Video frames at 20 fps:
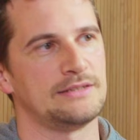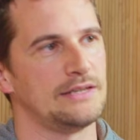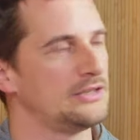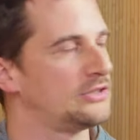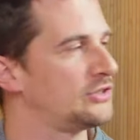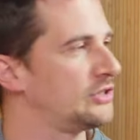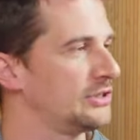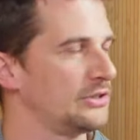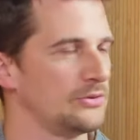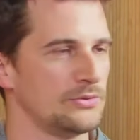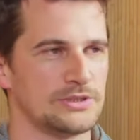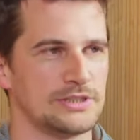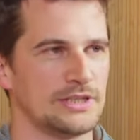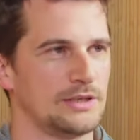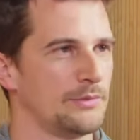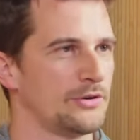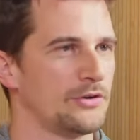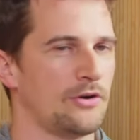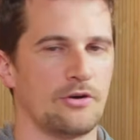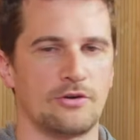teaching you
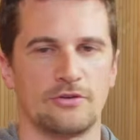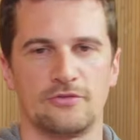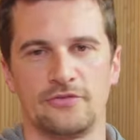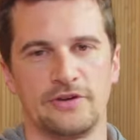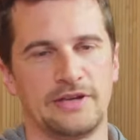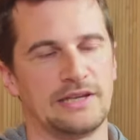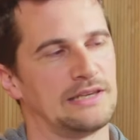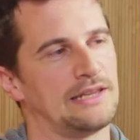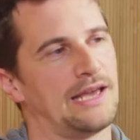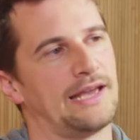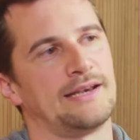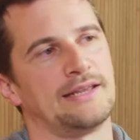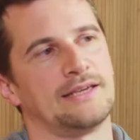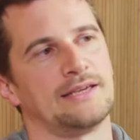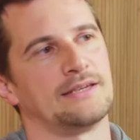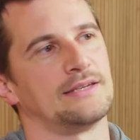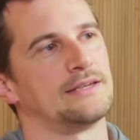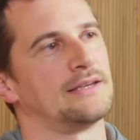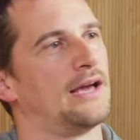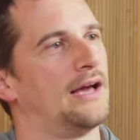cinematography,
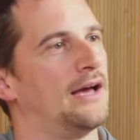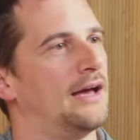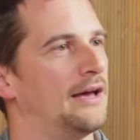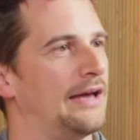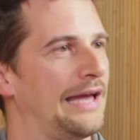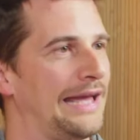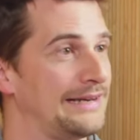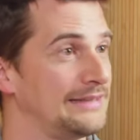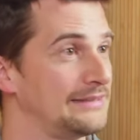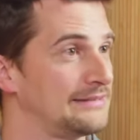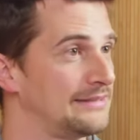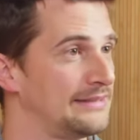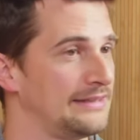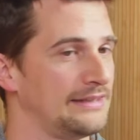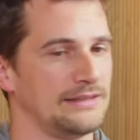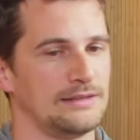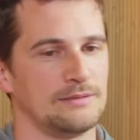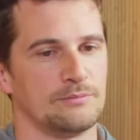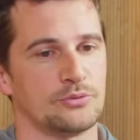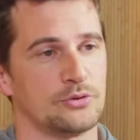lighting, uh,
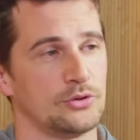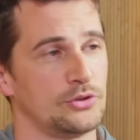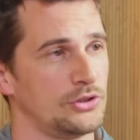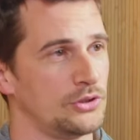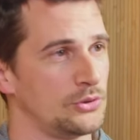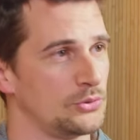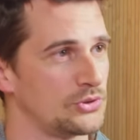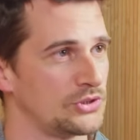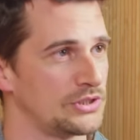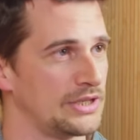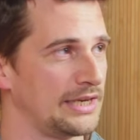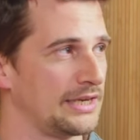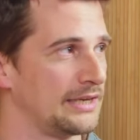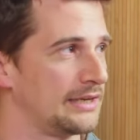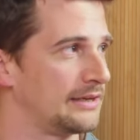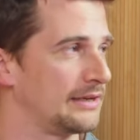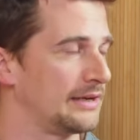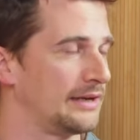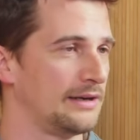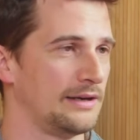editing,
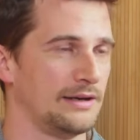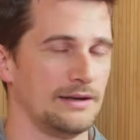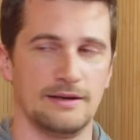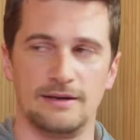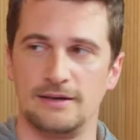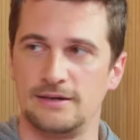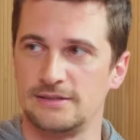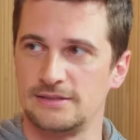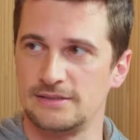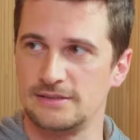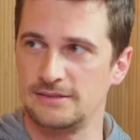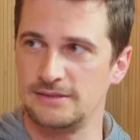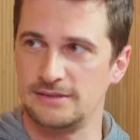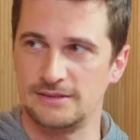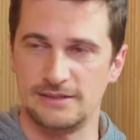producing, uh,